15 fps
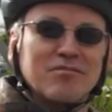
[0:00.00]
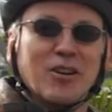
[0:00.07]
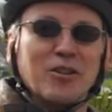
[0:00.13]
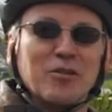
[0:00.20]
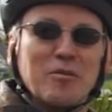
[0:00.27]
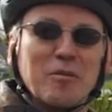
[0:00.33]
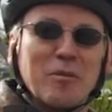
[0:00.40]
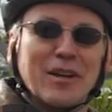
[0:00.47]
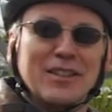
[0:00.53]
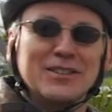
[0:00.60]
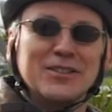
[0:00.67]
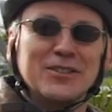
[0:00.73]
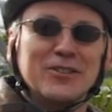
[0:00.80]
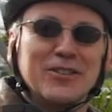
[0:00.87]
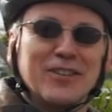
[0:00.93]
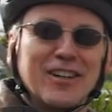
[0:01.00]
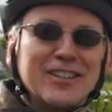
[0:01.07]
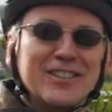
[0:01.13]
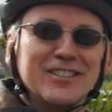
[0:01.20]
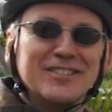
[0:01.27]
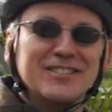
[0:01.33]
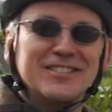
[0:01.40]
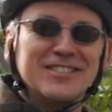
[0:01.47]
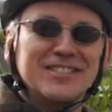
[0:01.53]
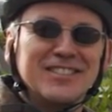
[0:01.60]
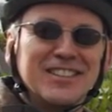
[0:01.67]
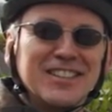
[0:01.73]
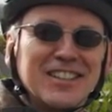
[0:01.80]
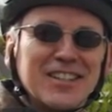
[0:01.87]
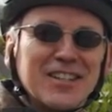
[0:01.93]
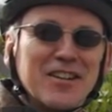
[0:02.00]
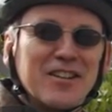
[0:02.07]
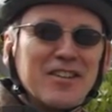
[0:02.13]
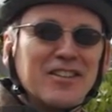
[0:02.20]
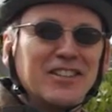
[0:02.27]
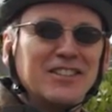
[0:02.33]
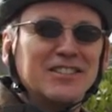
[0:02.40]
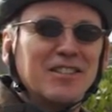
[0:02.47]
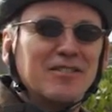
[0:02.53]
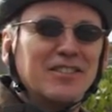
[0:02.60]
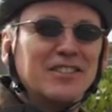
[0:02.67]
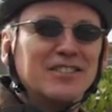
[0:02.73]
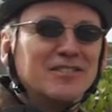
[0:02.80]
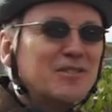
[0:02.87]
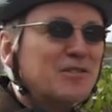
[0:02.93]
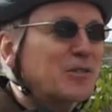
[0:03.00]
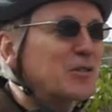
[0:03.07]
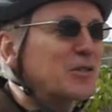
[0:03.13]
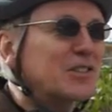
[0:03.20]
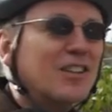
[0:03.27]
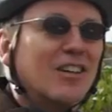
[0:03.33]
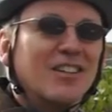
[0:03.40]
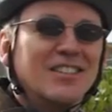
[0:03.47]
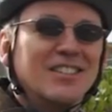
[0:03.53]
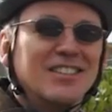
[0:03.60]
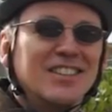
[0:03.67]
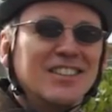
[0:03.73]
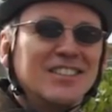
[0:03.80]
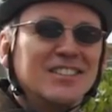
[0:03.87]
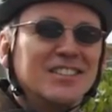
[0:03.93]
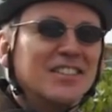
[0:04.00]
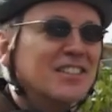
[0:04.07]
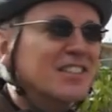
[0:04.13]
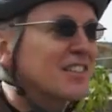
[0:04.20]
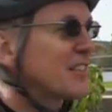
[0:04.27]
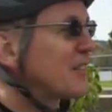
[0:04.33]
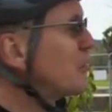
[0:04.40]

a bad situation. Things having fallen down and